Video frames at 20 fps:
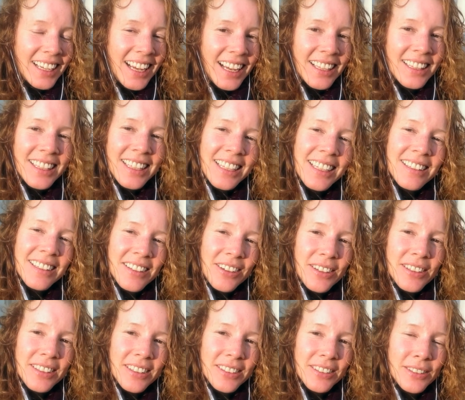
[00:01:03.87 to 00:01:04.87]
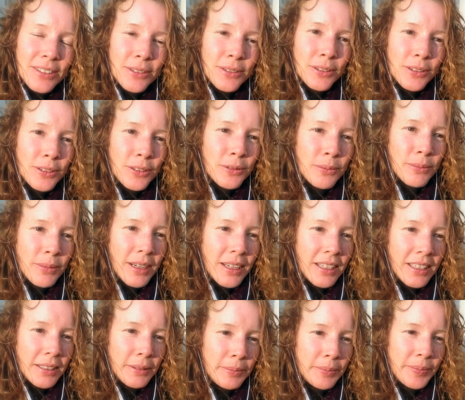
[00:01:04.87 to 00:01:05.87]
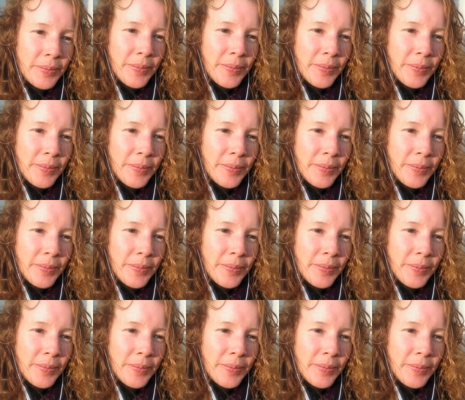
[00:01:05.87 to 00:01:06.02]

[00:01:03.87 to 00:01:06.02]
I think it's also due to my